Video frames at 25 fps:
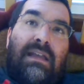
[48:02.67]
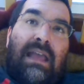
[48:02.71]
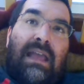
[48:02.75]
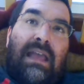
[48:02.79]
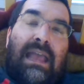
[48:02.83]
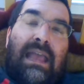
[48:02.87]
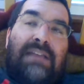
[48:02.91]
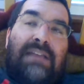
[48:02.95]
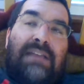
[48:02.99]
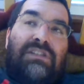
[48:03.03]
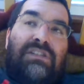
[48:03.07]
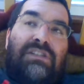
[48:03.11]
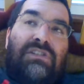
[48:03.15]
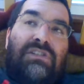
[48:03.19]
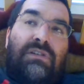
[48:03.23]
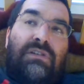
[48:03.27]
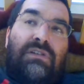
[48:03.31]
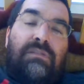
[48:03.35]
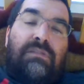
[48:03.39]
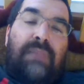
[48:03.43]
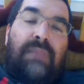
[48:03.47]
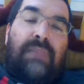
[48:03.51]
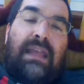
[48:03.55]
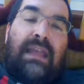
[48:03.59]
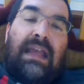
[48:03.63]
And
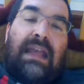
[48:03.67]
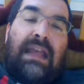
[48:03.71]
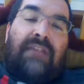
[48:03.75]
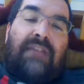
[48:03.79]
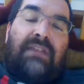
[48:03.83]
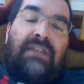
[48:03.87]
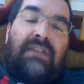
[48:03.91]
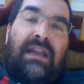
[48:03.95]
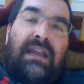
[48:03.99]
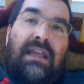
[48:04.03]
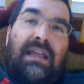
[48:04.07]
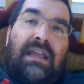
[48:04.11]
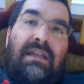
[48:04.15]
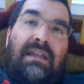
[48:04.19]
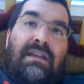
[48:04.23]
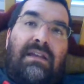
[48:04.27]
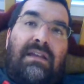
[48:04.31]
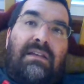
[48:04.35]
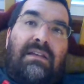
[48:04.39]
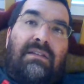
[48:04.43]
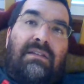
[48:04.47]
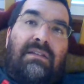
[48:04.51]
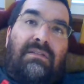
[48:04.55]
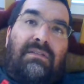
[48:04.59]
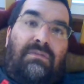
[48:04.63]
Susan B. Anthony
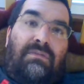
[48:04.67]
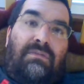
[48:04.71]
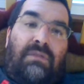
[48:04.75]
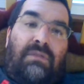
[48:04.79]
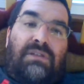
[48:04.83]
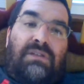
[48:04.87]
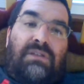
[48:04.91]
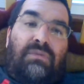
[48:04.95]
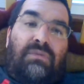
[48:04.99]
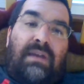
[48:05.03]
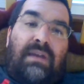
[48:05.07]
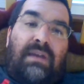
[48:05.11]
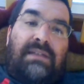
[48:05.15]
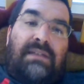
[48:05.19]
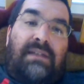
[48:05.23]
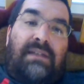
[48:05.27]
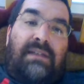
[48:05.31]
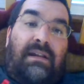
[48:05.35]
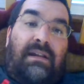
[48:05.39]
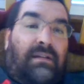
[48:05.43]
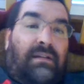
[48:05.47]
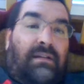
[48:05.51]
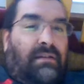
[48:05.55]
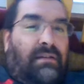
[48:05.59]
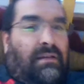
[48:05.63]
was
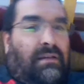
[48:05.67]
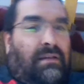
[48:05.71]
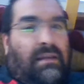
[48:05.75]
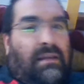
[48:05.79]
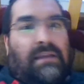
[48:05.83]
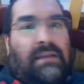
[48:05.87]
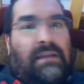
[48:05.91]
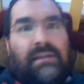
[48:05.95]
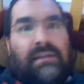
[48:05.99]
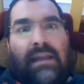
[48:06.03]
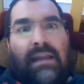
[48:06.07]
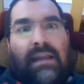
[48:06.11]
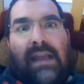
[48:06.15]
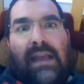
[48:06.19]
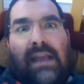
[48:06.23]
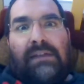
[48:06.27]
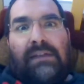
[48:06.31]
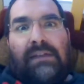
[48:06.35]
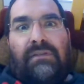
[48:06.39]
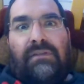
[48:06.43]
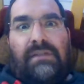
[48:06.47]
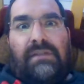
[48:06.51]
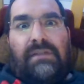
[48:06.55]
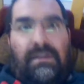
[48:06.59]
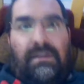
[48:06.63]
arrested. That's an act
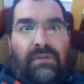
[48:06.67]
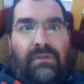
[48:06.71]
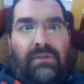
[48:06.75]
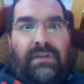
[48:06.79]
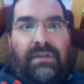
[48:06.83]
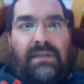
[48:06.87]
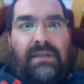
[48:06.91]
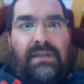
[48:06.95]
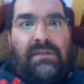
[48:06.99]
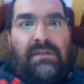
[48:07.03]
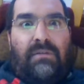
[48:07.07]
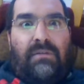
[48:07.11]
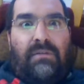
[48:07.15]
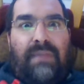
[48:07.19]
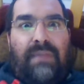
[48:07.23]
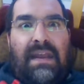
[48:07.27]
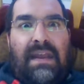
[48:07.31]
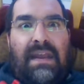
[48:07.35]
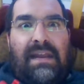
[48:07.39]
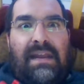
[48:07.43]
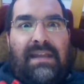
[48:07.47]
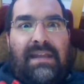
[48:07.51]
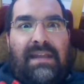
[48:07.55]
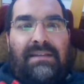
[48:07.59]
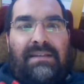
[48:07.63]
of civil
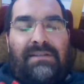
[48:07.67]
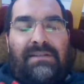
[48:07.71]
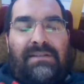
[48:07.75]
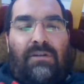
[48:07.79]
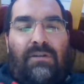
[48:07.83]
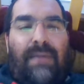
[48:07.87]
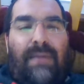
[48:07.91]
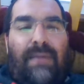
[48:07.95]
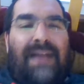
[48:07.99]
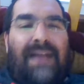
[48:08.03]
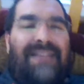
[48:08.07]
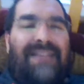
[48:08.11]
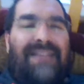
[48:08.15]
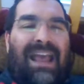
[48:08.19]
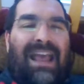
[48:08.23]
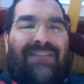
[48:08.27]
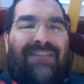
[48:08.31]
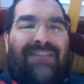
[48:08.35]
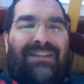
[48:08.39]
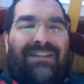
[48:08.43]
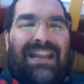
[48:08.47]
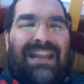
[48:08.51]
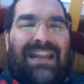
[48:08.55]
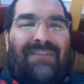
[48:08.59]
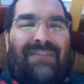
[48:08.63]
disobedience. Go back to
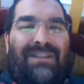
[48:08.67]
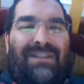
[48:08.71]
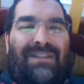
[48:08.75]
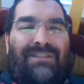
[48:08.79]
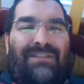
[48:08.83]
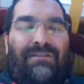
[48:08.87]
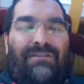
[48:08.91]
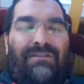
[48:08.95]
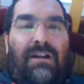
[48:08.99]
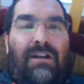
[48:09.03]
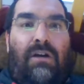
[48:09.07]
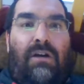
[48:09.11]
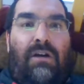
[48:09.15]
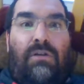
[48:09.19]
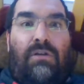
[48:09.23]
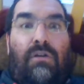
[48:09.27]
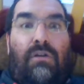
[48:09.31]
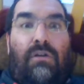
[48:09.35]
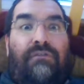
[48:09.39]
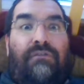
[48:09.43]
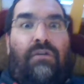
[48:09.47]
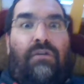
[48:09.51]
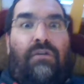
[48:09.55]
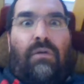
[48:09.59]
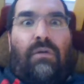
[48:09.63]
Henry David Thoreau. Go
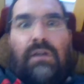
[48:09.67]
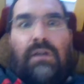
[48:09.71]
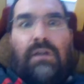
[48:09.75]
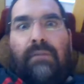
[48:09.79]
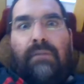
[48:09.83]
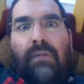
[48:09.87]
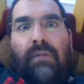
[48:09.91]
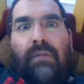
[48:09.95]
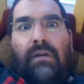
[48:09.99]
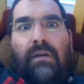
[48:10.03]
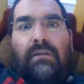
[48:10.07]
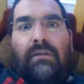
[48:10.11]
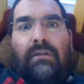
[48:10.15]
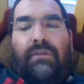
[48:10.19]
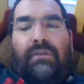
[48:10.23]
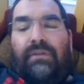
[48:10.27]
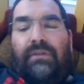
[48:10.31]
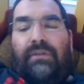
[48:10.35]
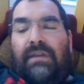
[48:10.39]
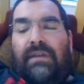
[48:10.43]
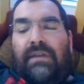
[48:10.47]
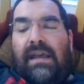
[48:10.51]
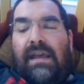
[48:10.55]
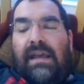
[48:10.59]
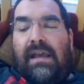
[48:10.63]
forward to Martin Luther
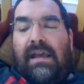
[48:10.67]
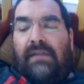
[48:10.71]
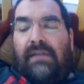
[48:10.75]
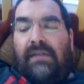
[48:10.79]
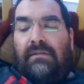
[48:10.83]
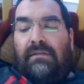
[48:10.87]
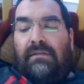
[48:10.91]
King.